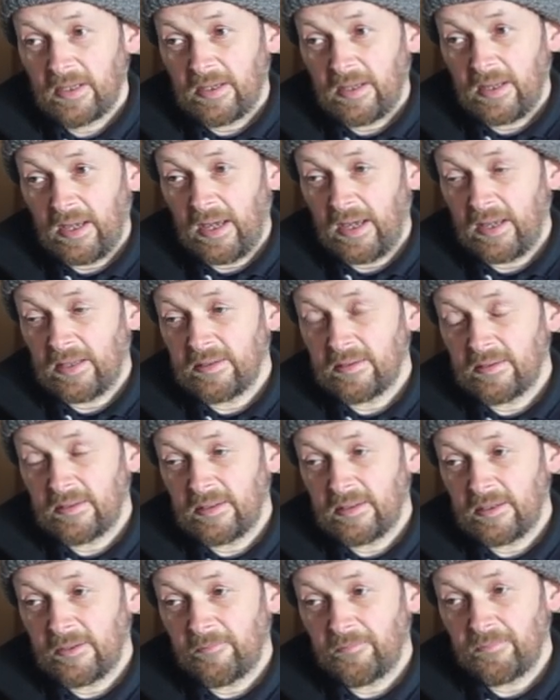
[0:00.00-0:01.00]
and
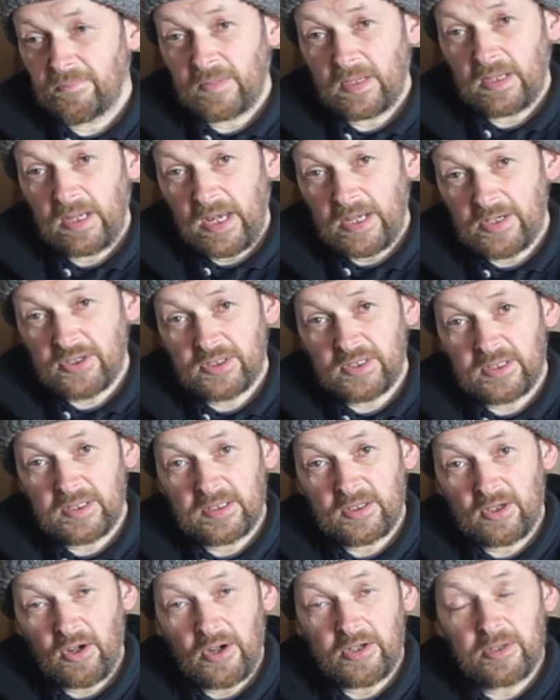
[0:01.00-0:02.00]
as the
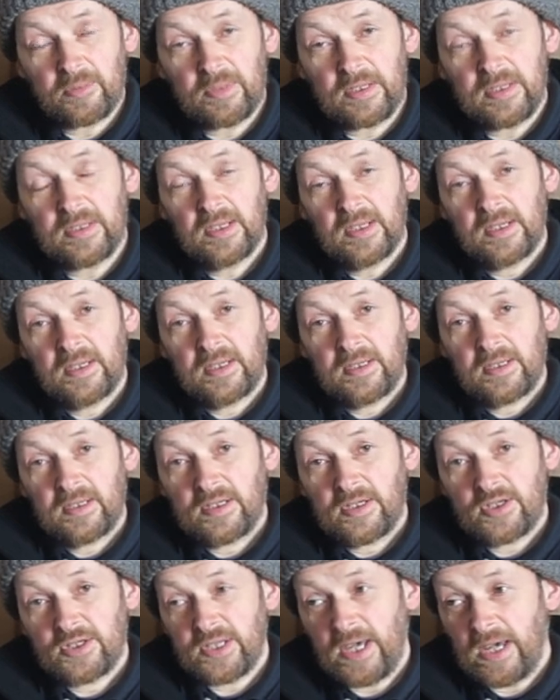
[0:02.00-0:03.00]
economy
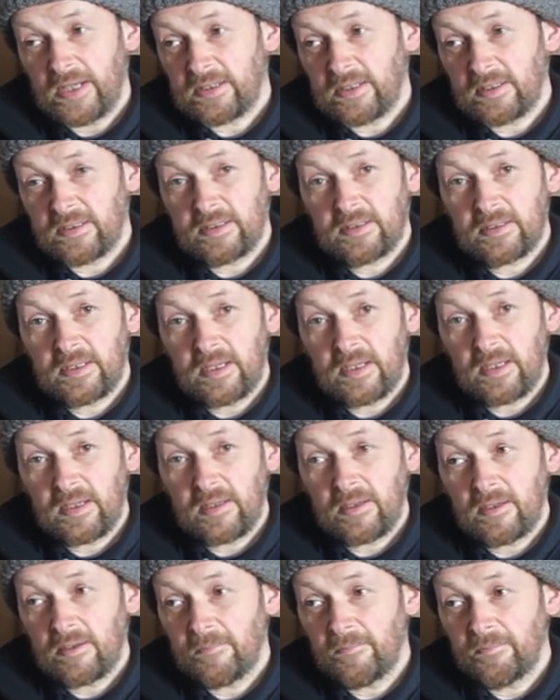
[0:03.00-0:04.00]
started
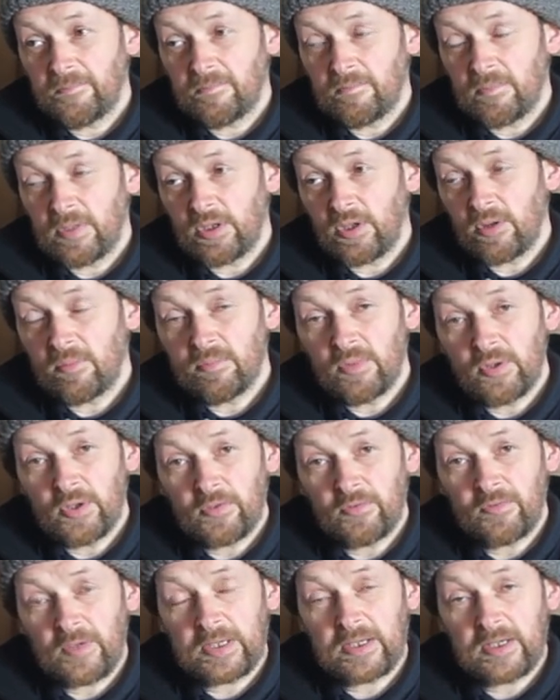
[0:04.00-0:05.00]
to become more
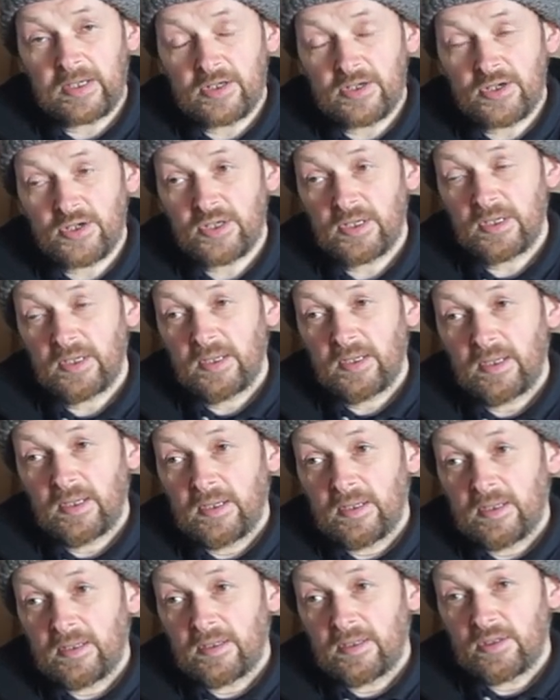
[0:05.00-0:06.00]
vigorous,
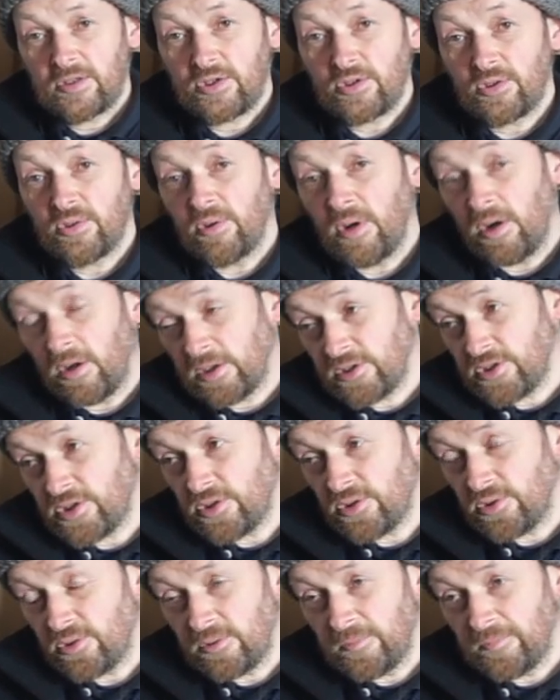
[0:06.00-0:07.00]
so
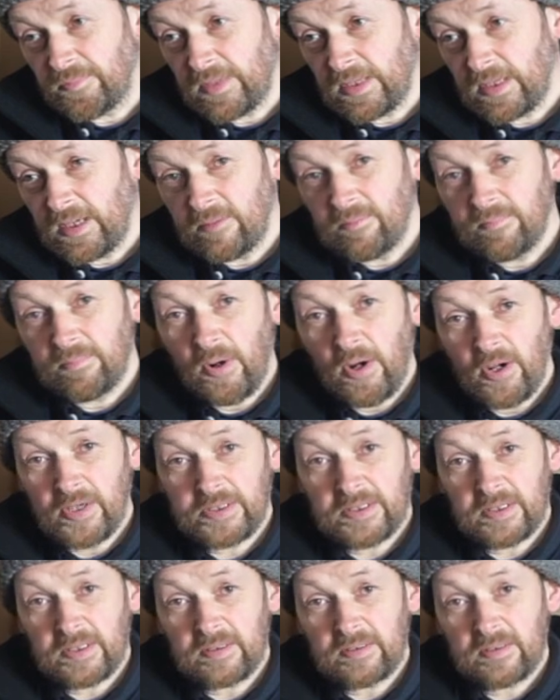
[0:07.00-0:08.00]
also
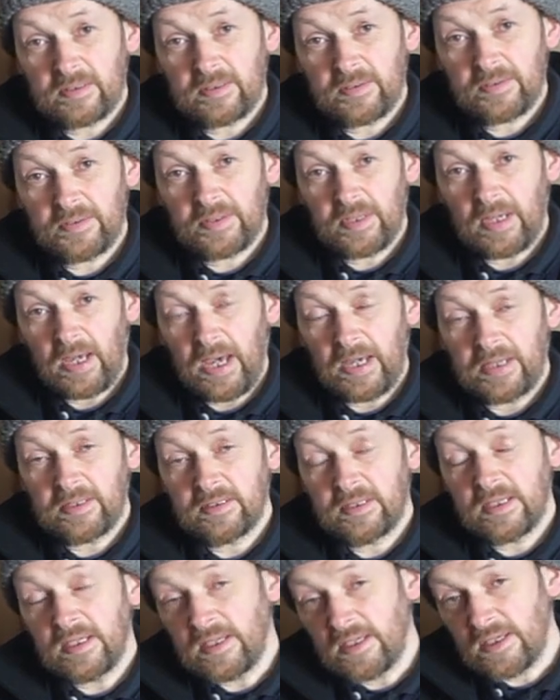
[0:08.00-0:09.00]
imported
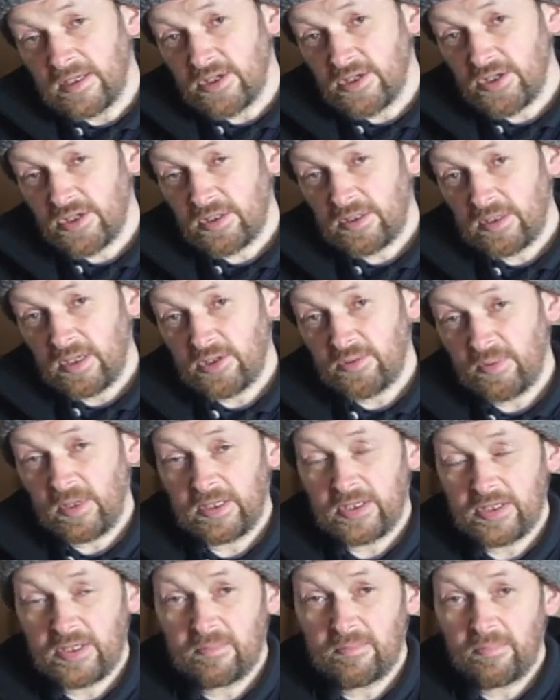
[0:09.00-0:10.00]
ideas as well
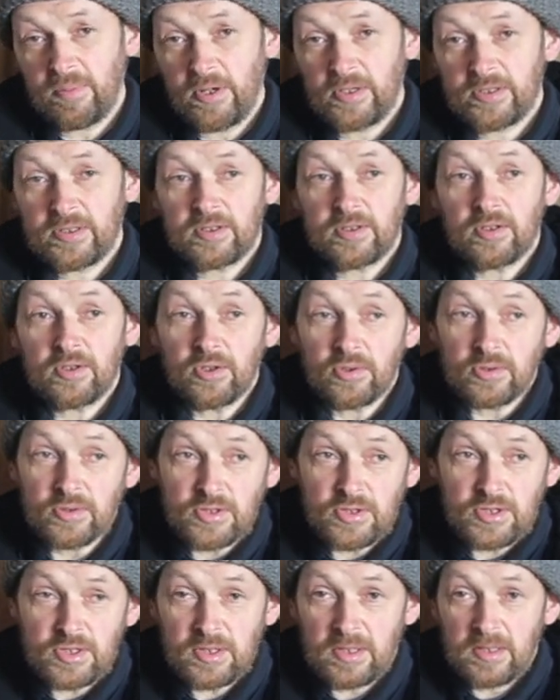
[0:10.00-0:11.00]
as imported
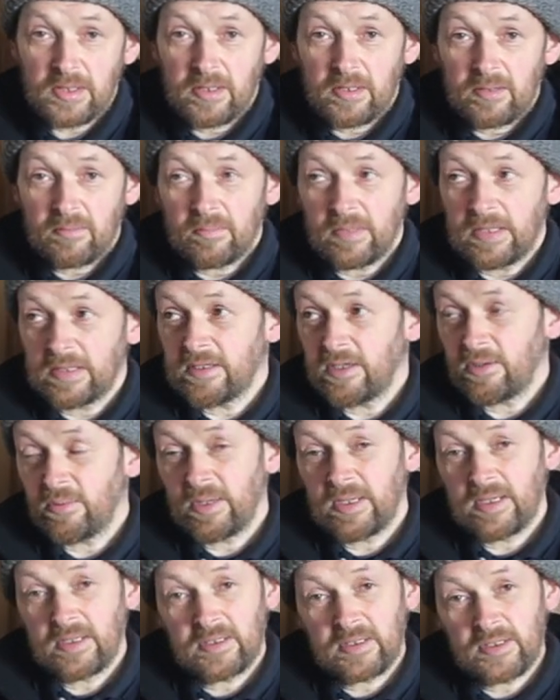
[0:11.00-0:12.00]
goods made their
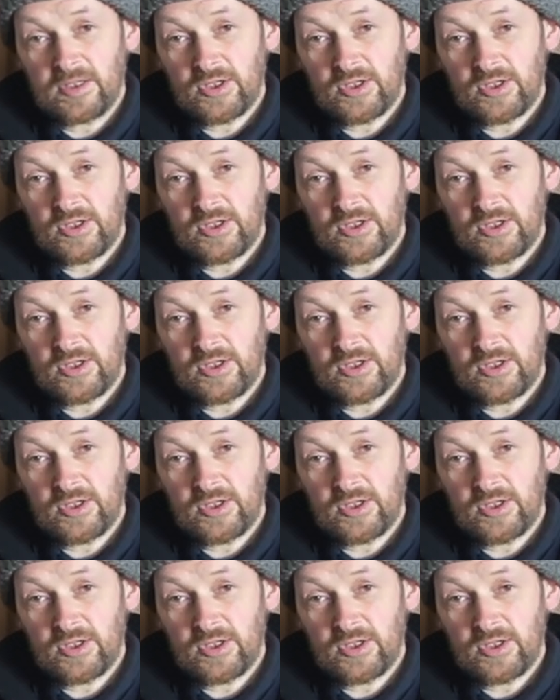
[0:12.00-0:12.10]
way into the